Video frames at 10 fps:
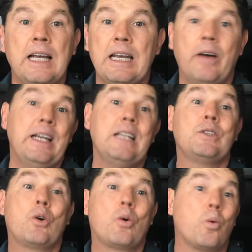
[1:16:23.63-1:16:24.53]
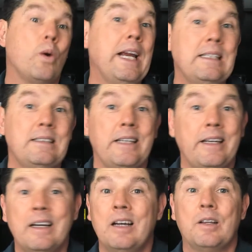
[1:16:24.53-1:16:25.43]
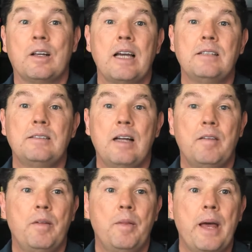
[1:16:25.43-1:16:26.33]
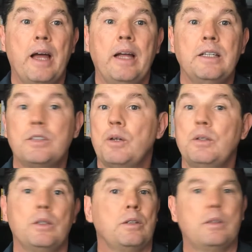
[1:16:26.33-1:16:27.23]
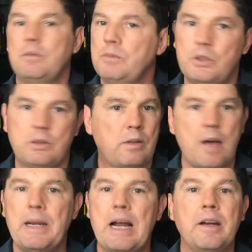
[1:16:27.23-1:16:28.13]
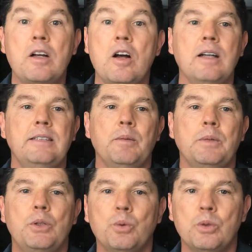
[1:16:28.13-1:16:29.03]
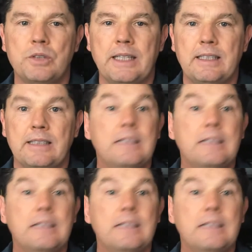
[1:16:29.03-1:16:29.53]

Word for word: Now, it is crazy the kind of stuff that is coming out in content with tools like this.